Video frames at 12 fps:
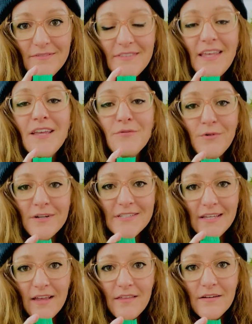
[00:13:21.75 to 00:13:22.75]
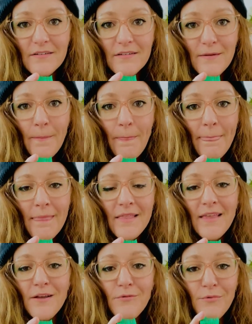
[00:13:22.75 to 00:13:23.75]
they can work together.
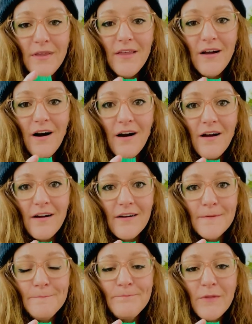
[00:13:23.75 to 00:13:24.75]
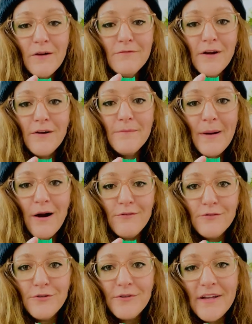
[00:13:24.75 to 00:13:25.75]
Like, we are very
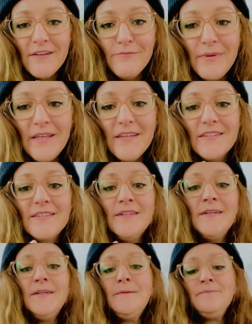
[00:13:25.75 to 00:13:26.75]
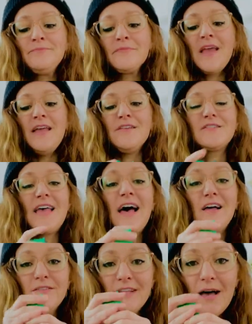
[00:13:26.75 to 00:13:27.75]
powerful creative beings, and there's a
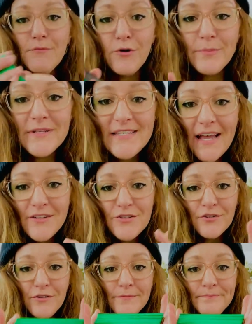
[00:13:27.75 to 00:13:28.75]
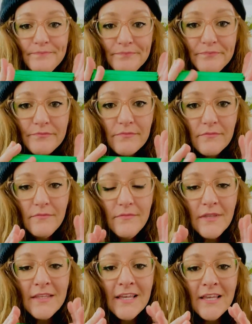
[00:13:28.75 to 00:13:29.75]
hell of a lot more potential
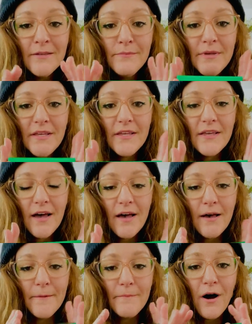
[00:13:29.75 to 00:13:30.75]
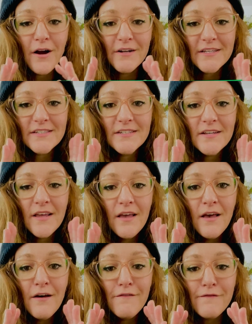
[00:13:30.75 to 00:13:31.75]
that can be harnessed
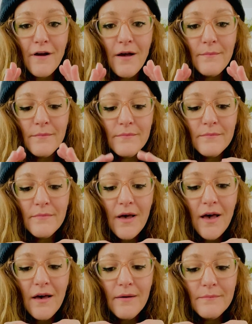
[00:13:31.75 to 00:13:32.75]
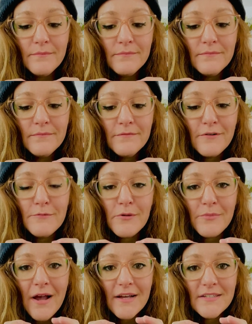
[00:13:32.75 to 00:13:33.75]
from your
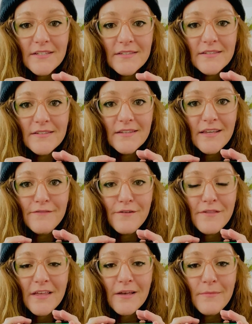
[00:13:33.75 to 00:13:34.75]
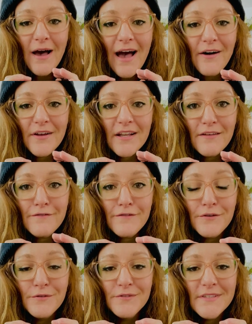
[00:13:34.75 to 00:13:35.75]
practice if you think about how can I
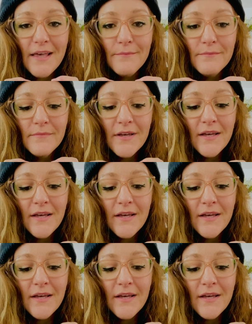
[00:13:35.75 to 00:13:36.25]
fuse them.